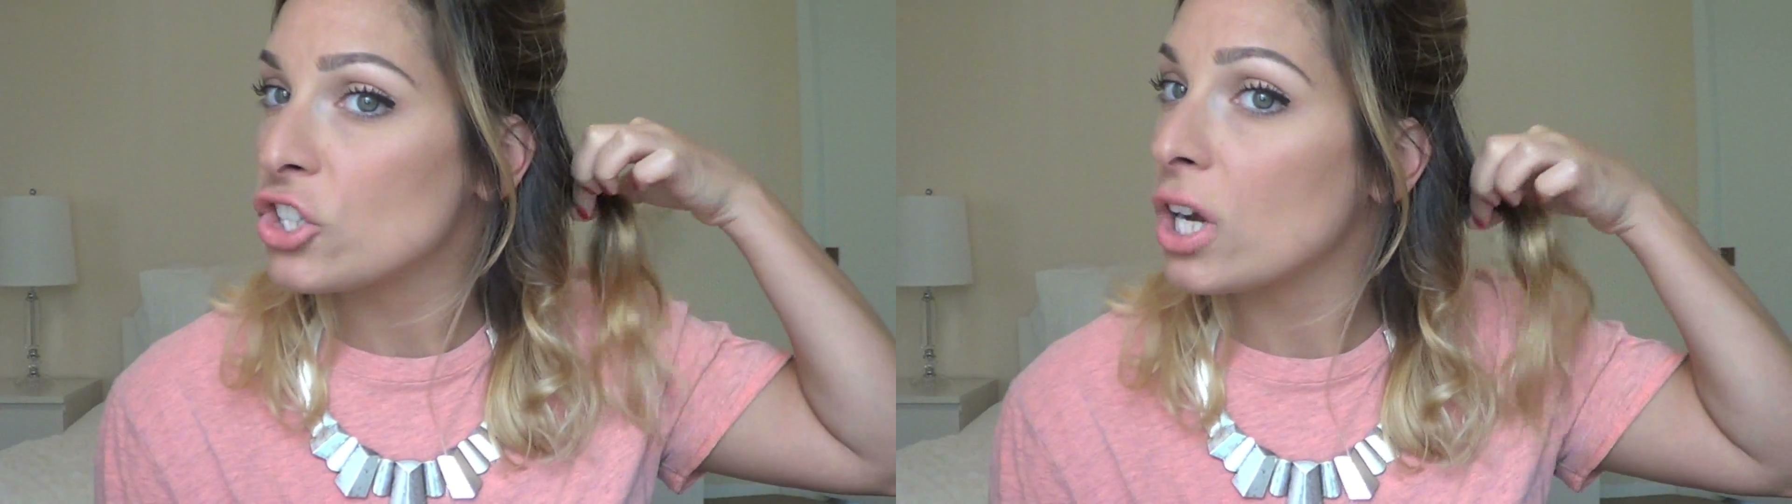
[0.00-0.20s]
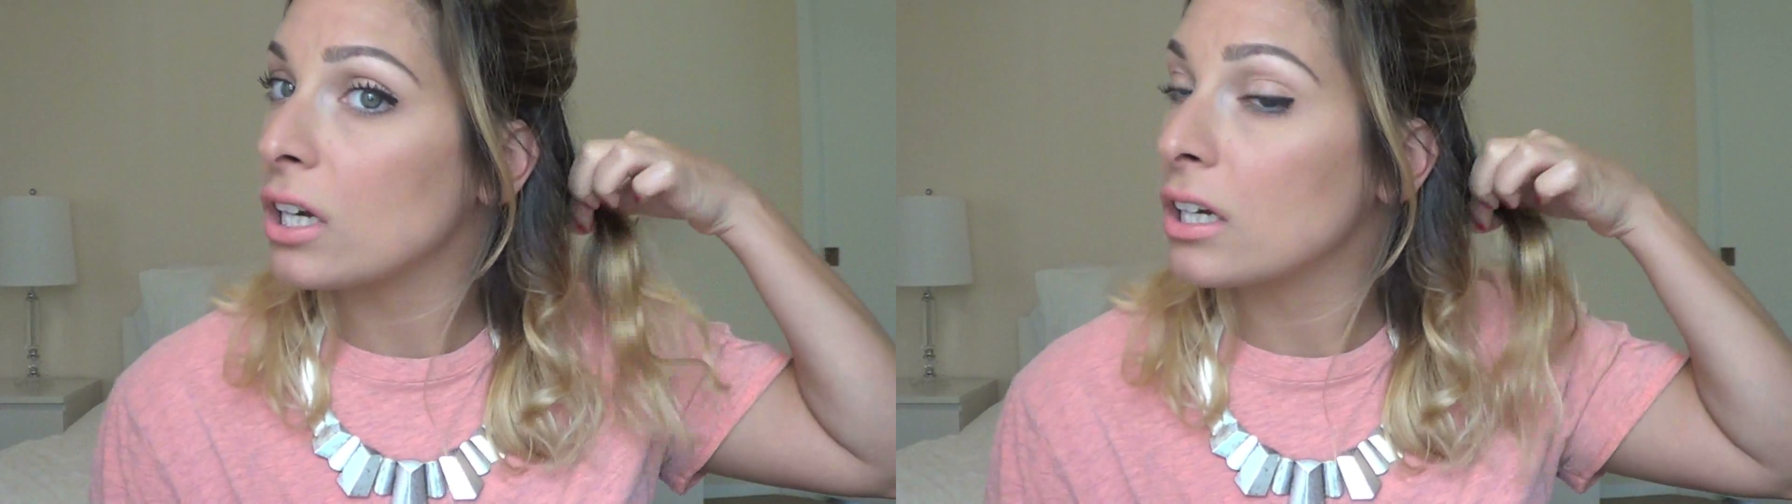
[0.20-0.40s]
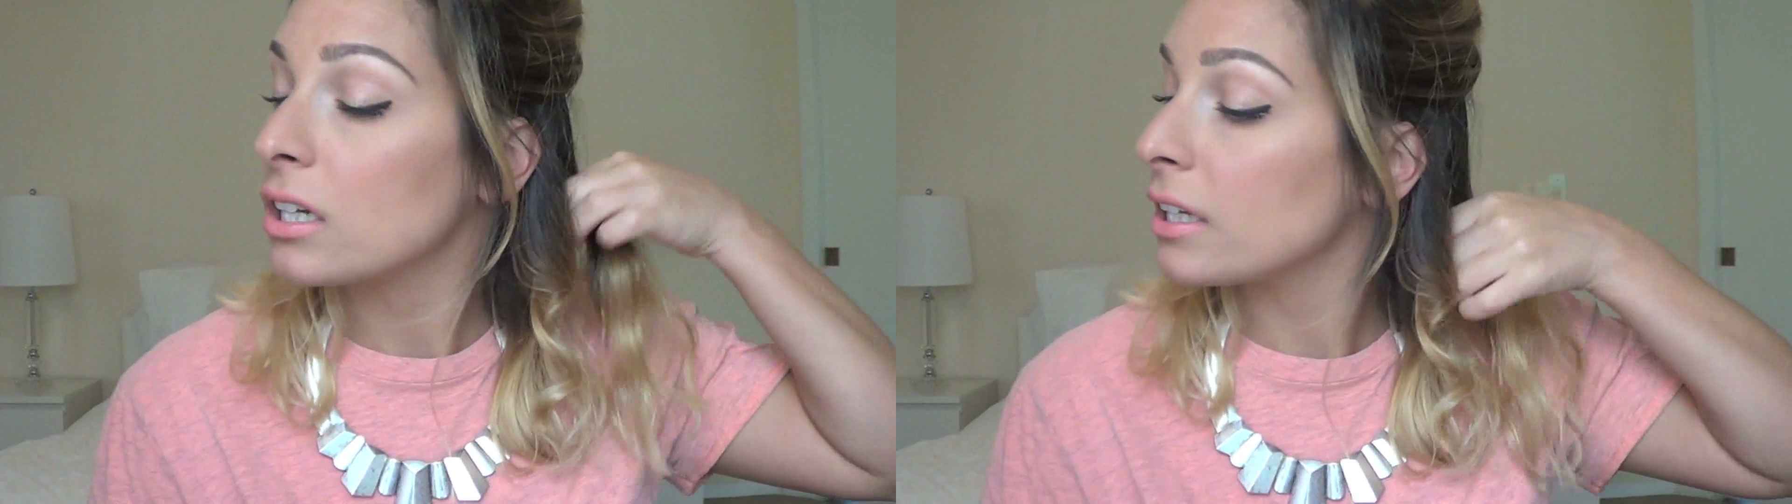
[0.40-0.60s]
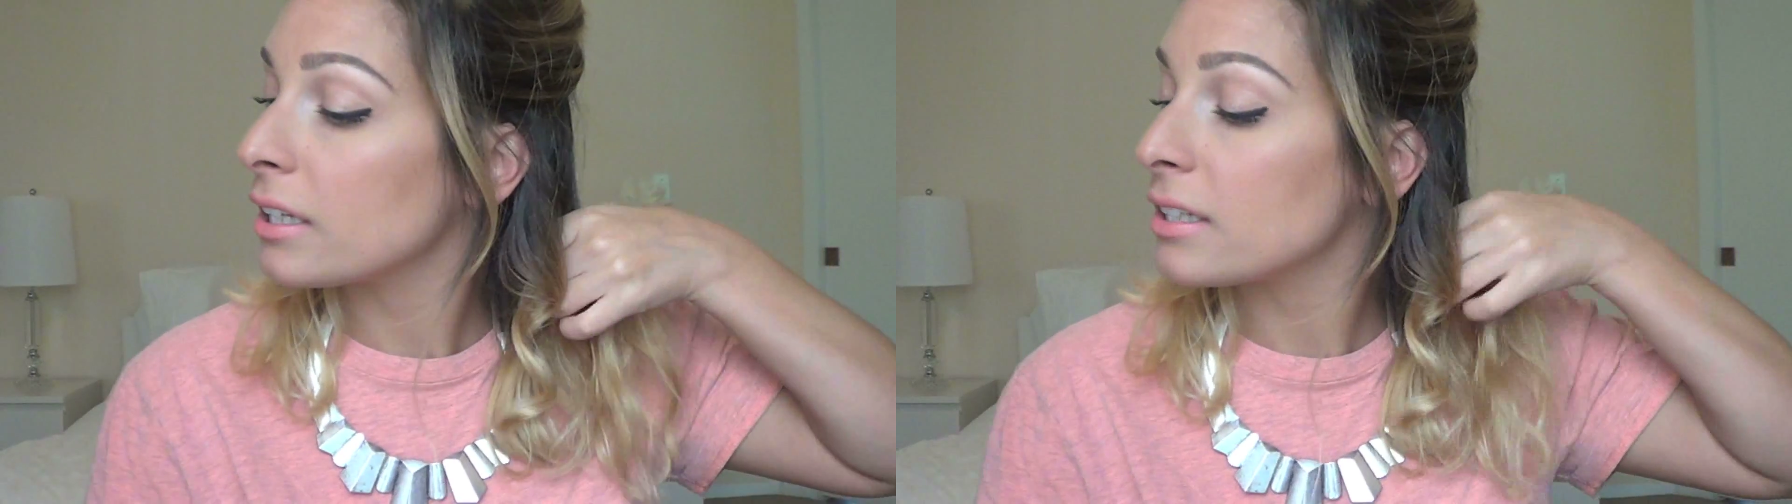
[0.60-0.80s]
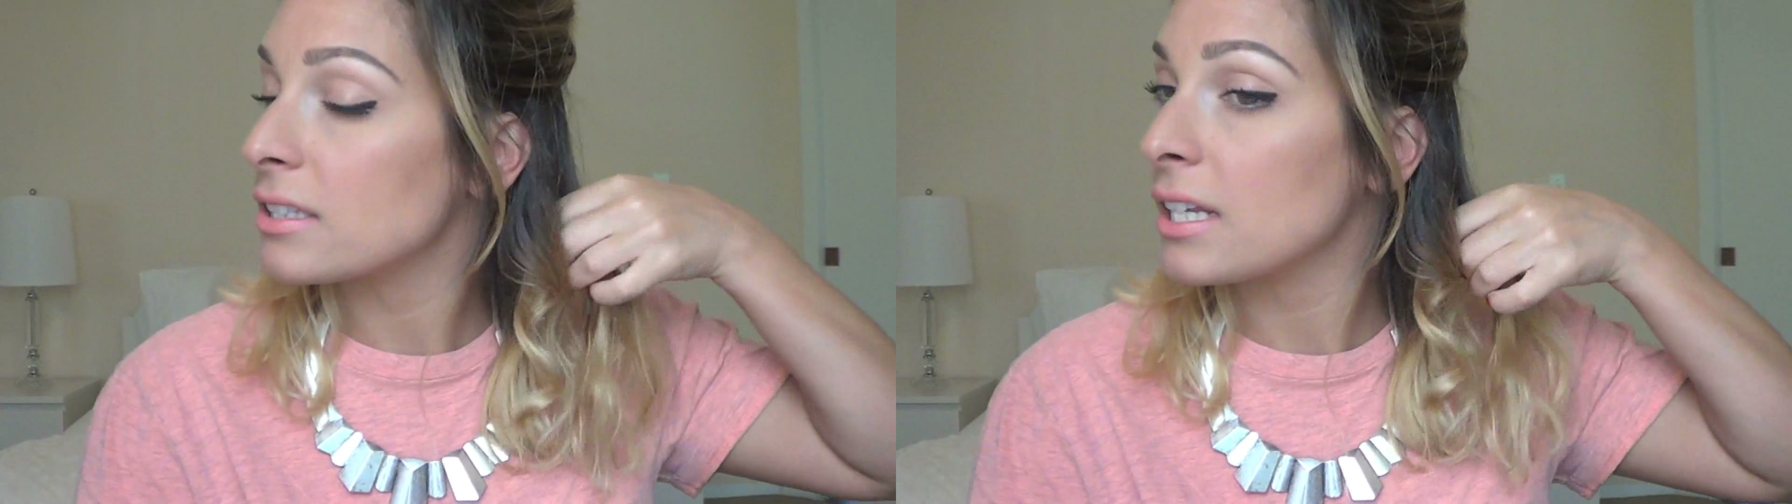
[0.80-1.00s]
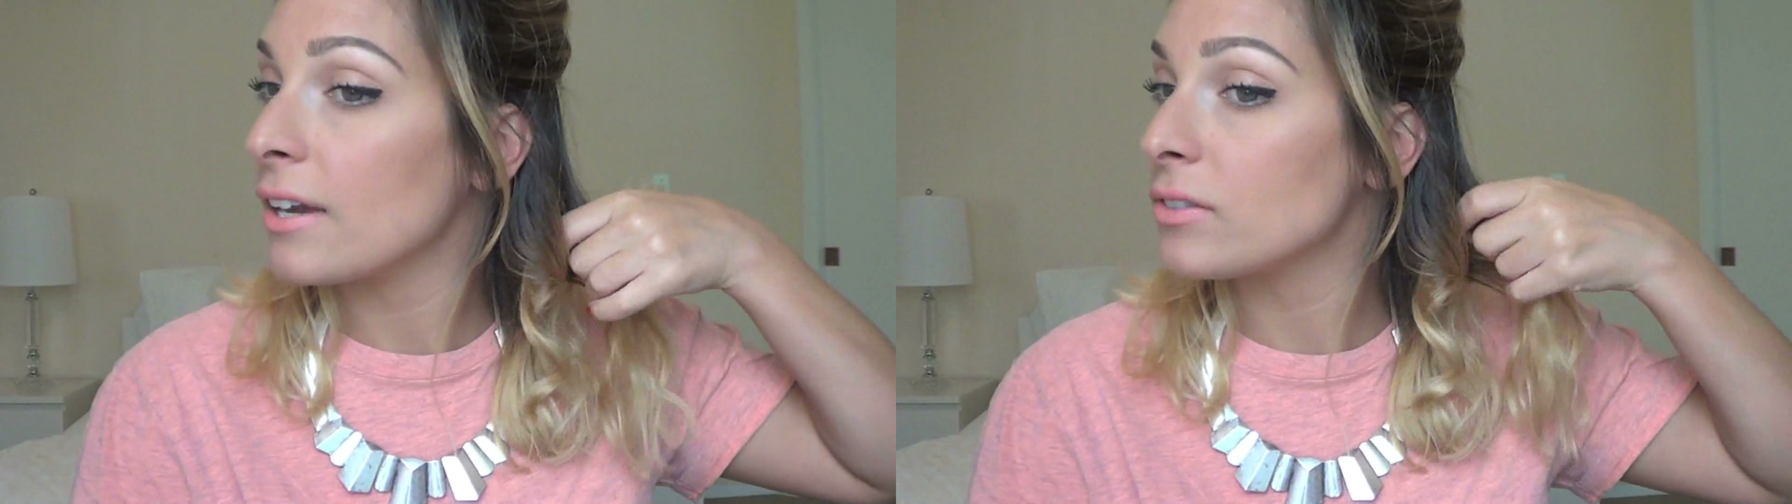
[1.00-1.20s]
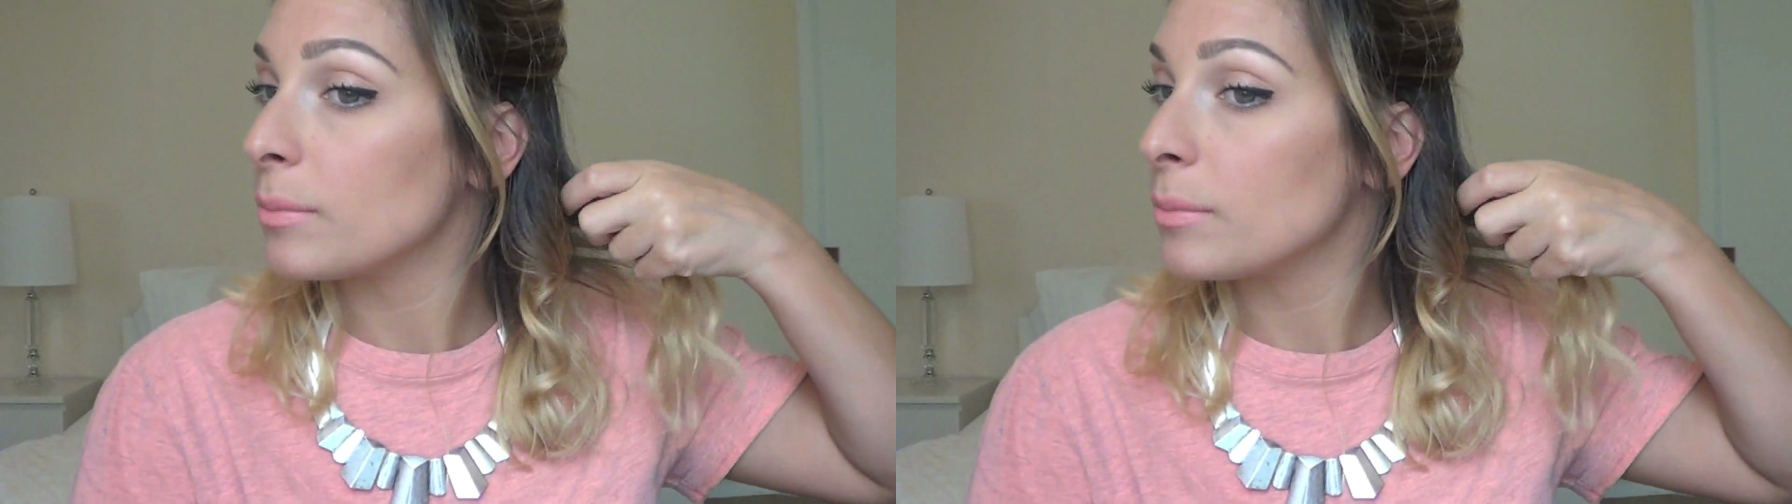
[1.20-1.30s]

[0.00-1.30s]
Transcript: chunk, and it doesn't have